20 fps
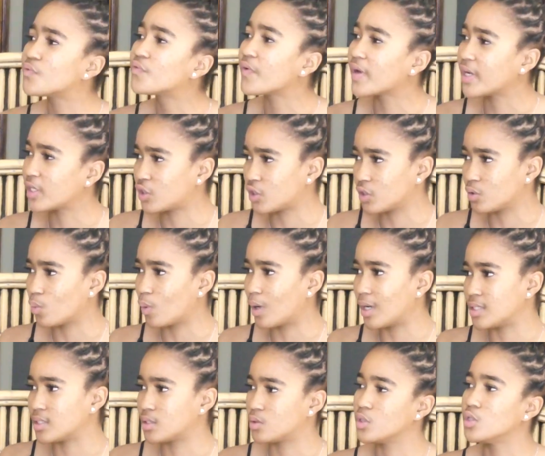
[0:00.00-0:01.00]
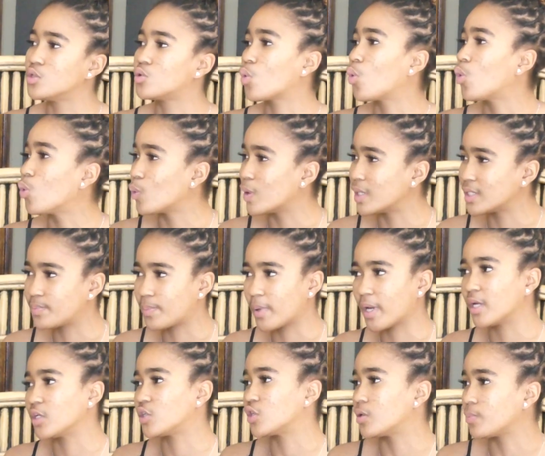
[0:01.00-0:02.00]
fashion ones. It's always
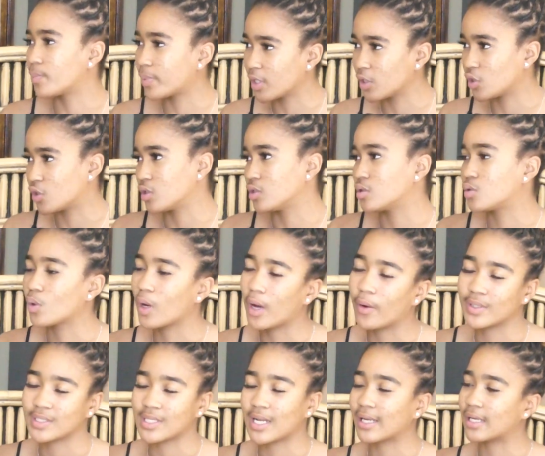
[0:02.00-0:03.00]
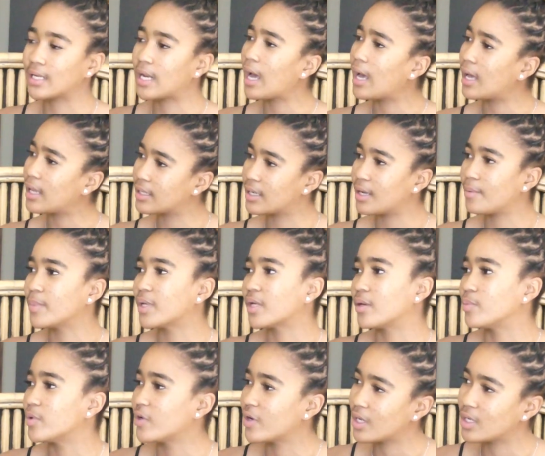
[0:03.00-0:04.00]
pageant. So I was like, let me
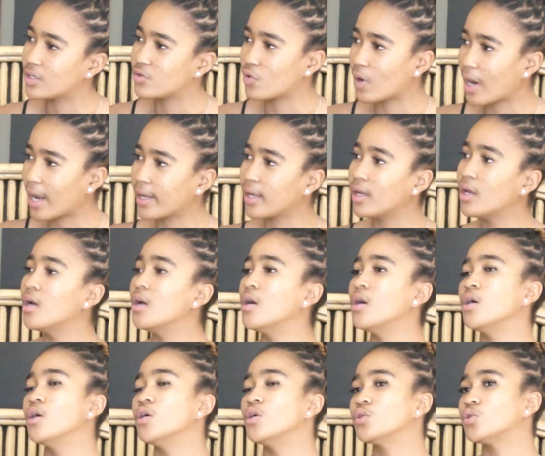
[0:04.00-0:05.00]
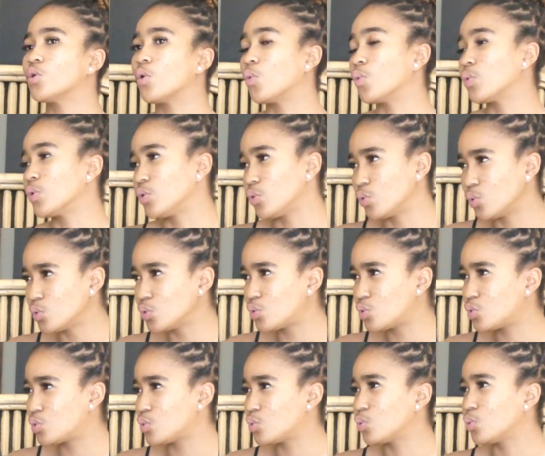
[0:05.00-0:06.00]
give me a try. So we
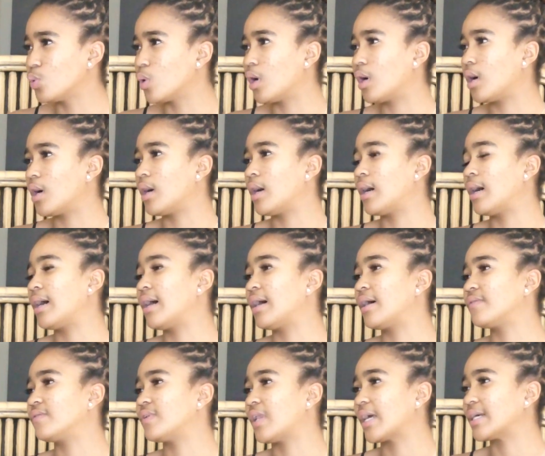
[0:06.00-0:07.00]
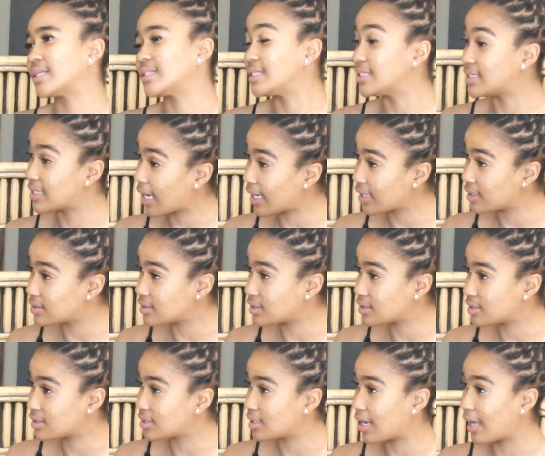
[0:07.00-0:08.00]
used to have like
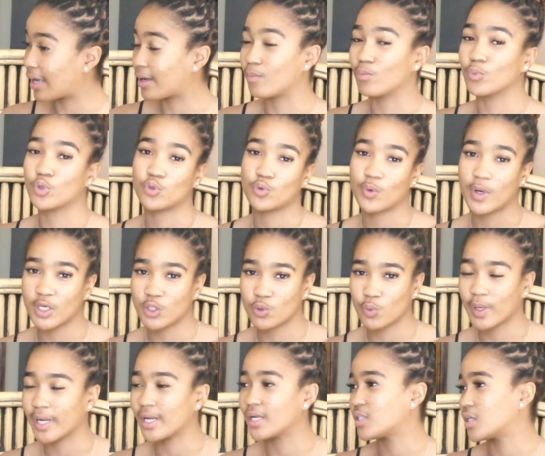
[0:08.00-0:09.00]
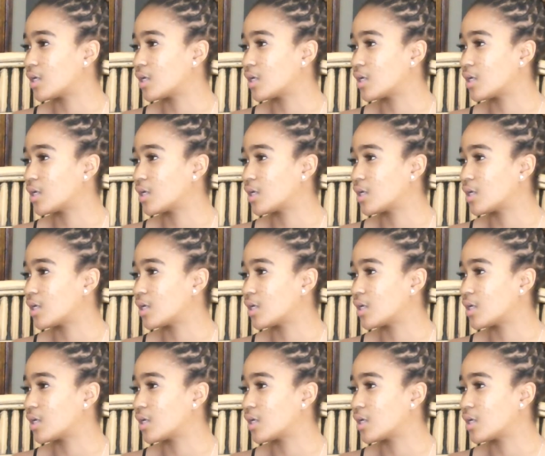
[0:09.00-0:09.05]
designers like Mushweshwe,